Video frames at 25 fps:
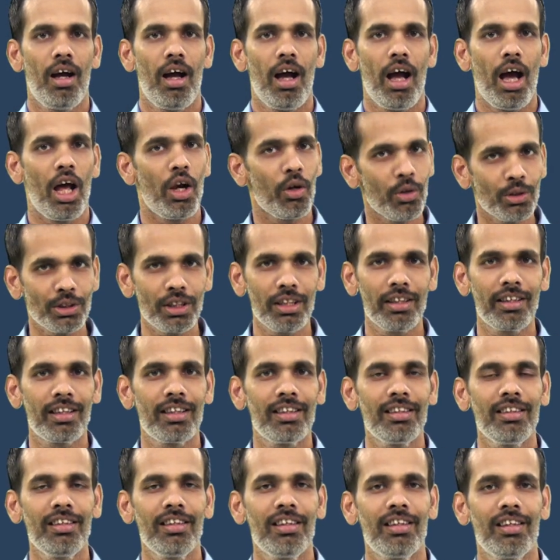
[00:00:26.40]
Hello
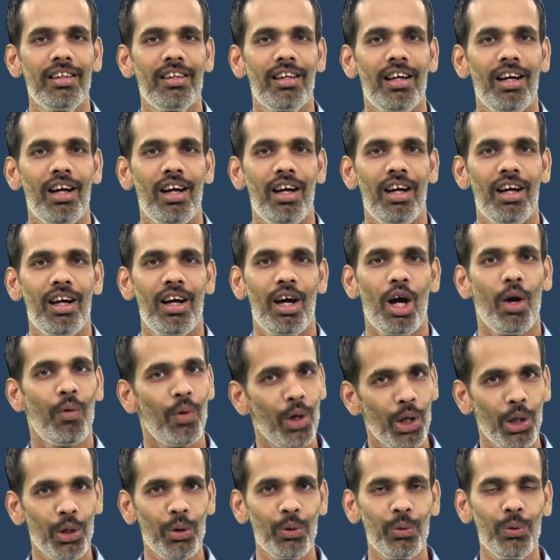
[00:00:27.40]
children, how
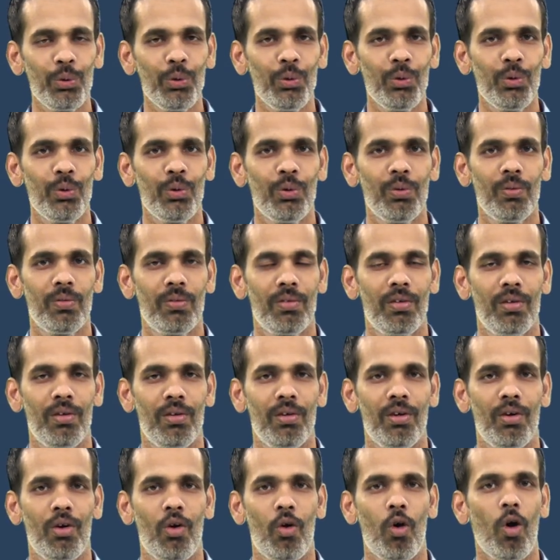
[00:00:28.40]
are you?
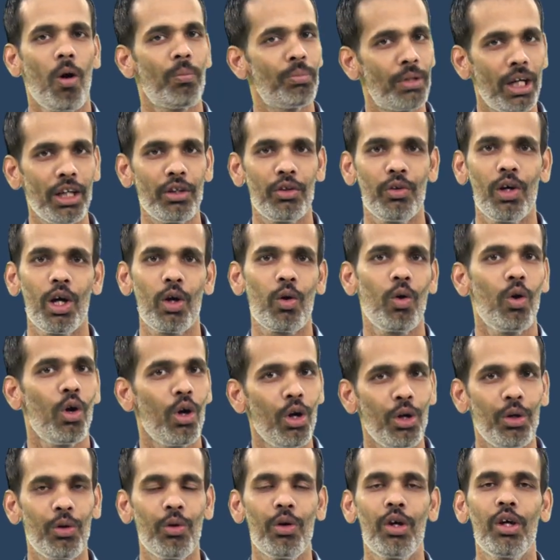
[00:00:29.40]
Hope that you are
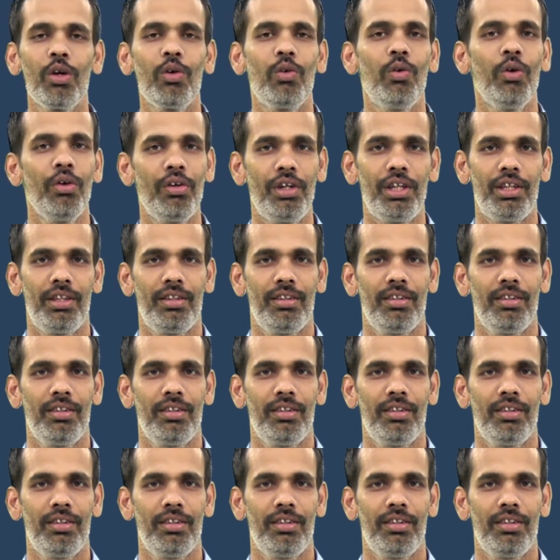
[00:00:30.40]
all doing good.